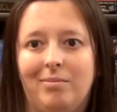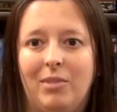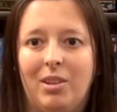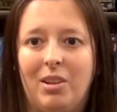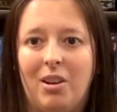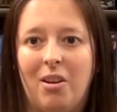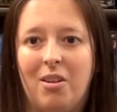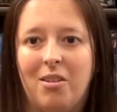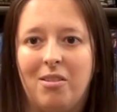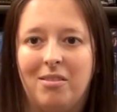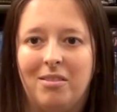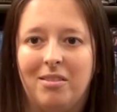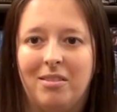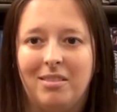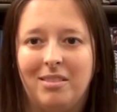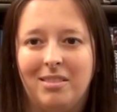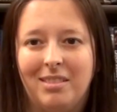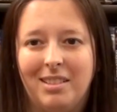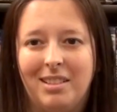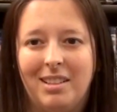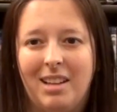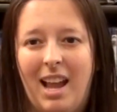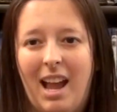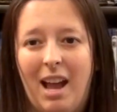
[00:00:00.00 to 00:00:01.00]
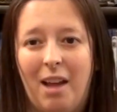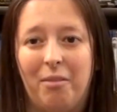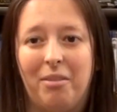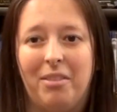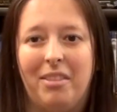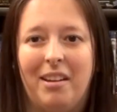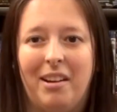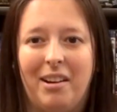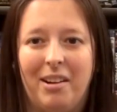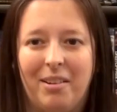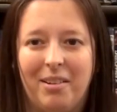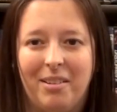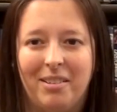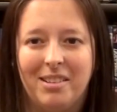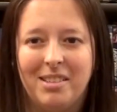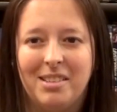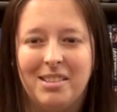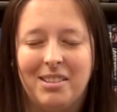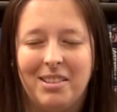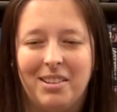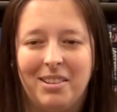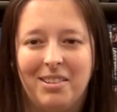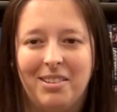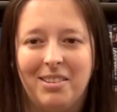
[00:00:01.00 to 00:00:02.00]
you know, out there.
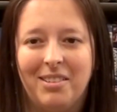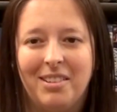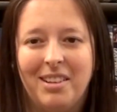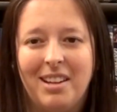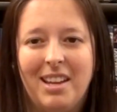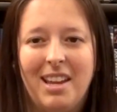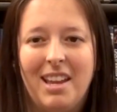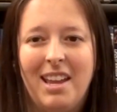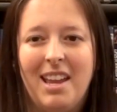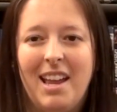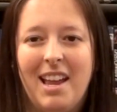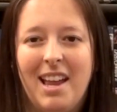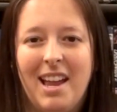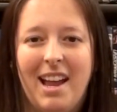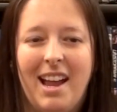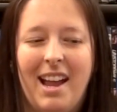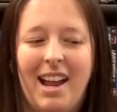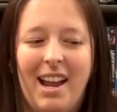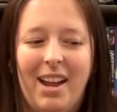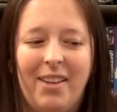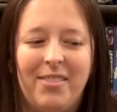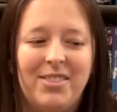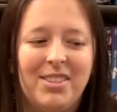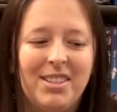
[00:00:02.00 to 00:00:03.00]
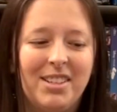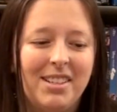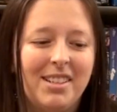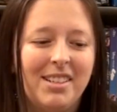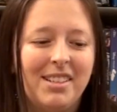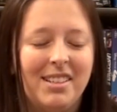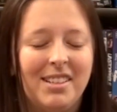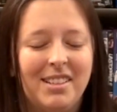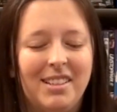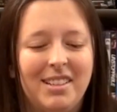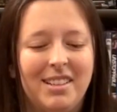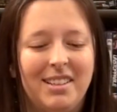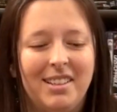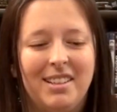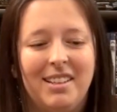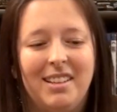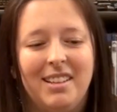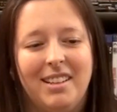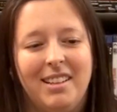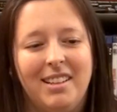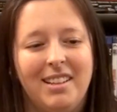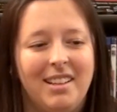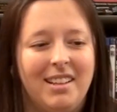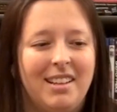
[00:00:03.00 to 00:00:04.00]
So I have to,
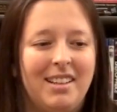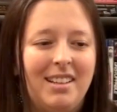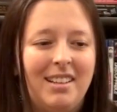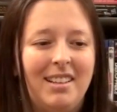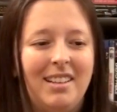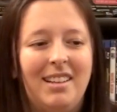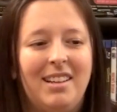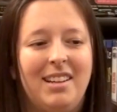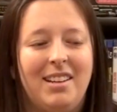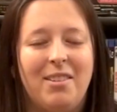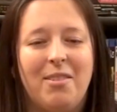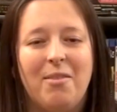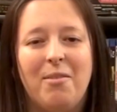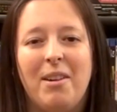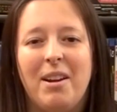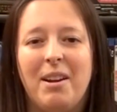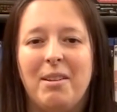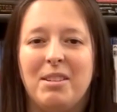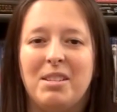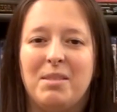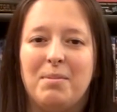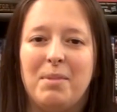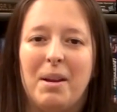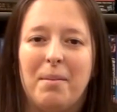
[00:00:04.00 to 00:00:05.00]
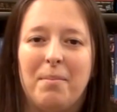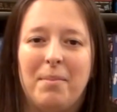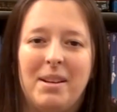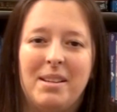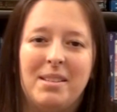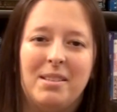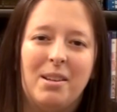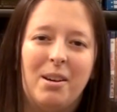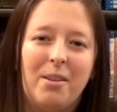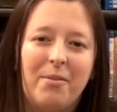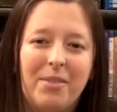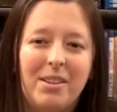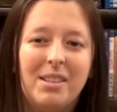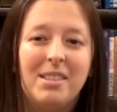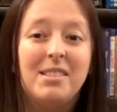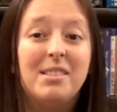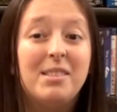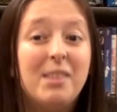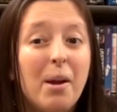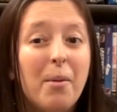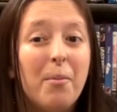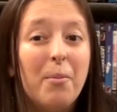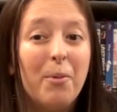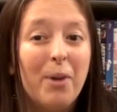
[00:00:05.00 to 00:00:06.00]
in a way, respect myself in
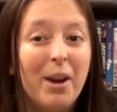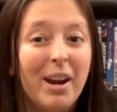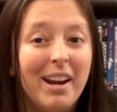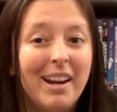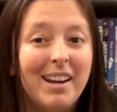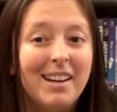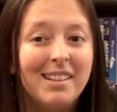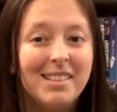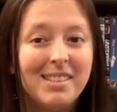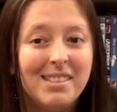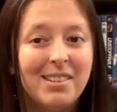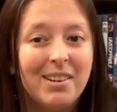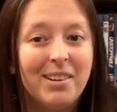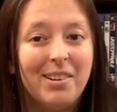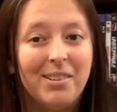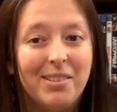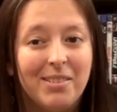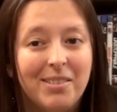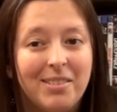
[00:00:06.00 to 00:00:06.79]
some way. So